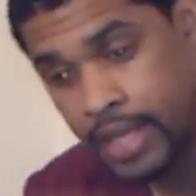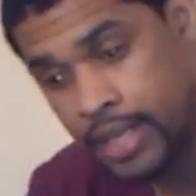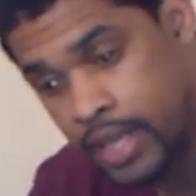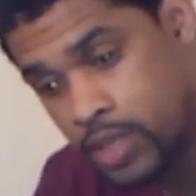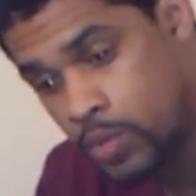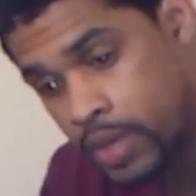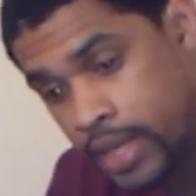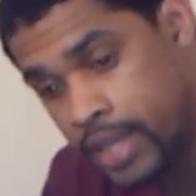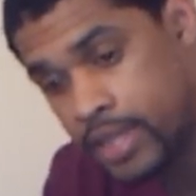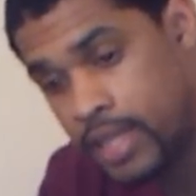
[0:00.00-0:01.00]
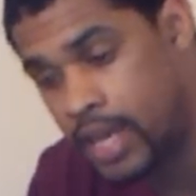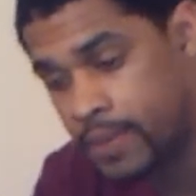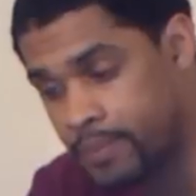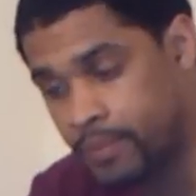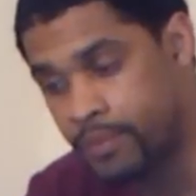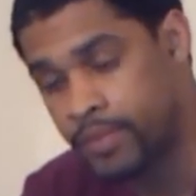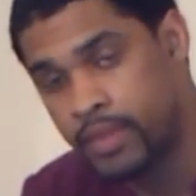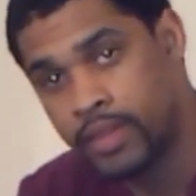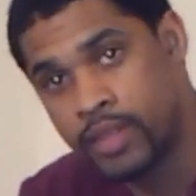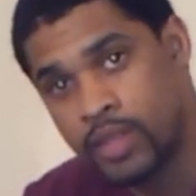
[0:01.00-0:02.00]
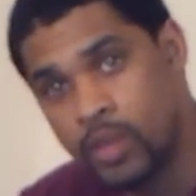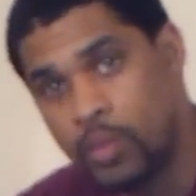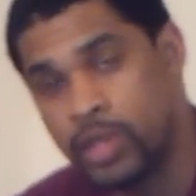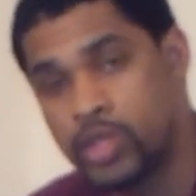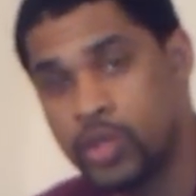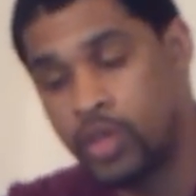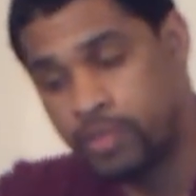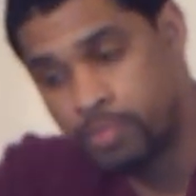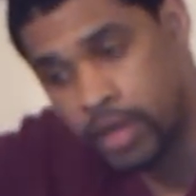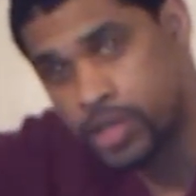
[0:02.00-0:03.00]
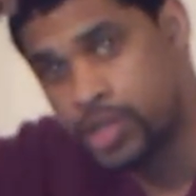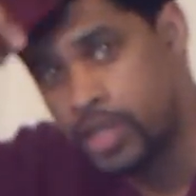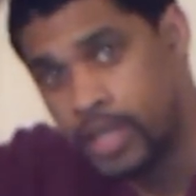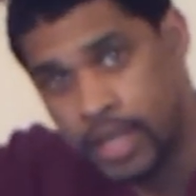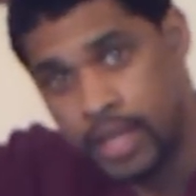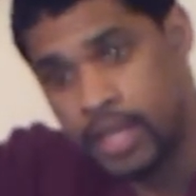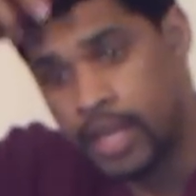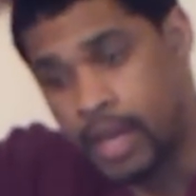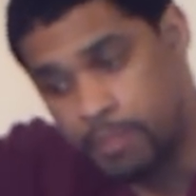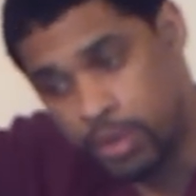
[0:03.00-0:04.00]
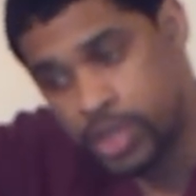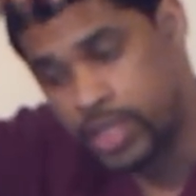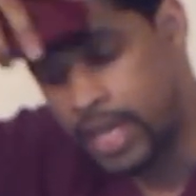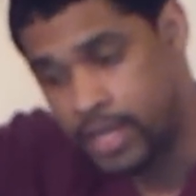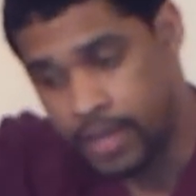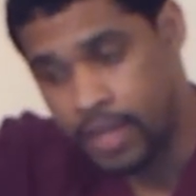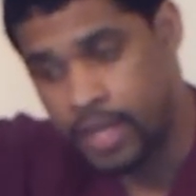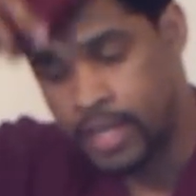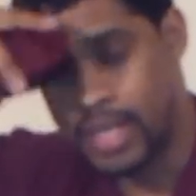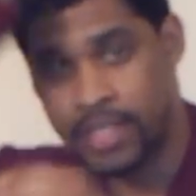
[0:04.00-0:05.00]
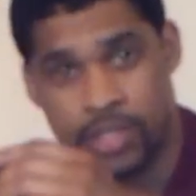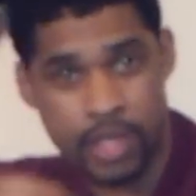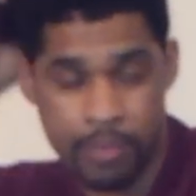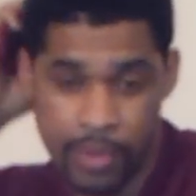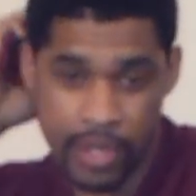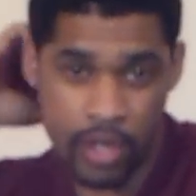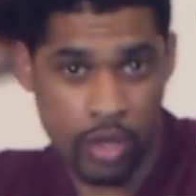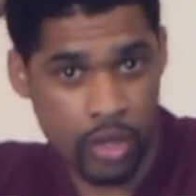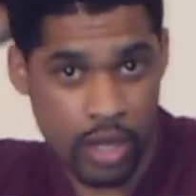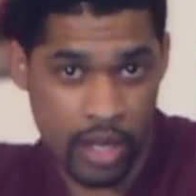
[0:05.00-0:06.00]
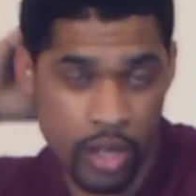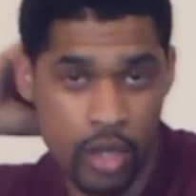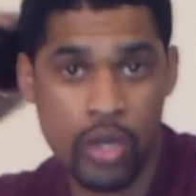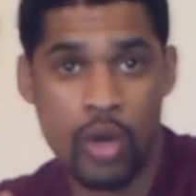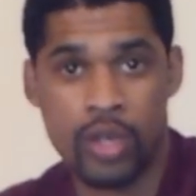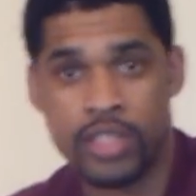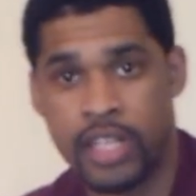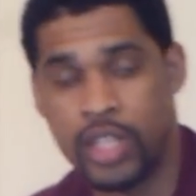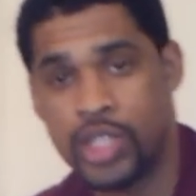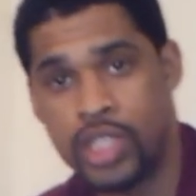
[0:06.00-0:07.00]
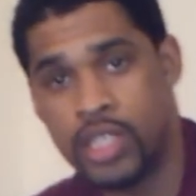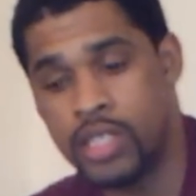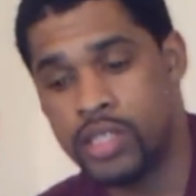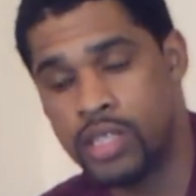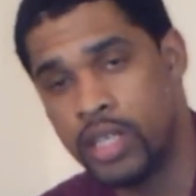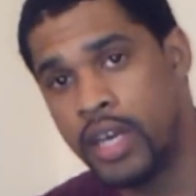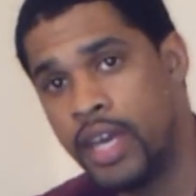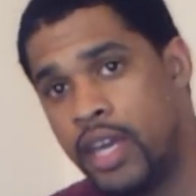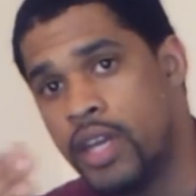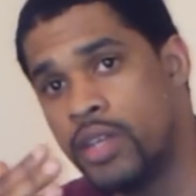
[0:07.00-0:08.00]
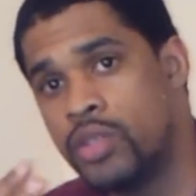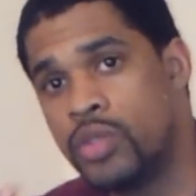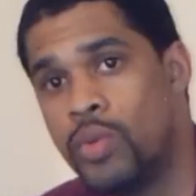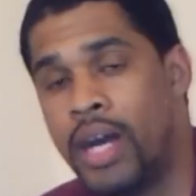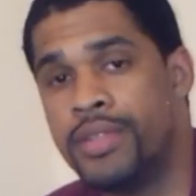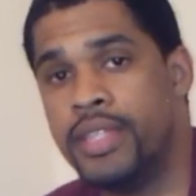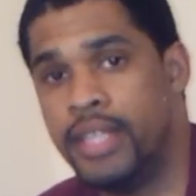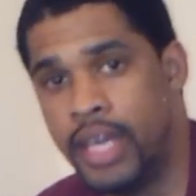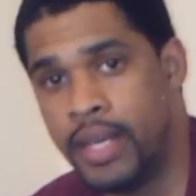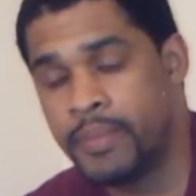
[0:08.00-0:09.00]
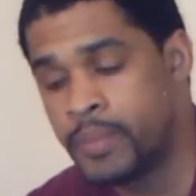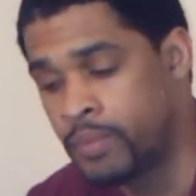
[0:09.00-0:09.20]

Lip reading: Then you want to hit that with a soft brush and brush that in. That's going to bring a gloss and a sheen to your hair throughout the day.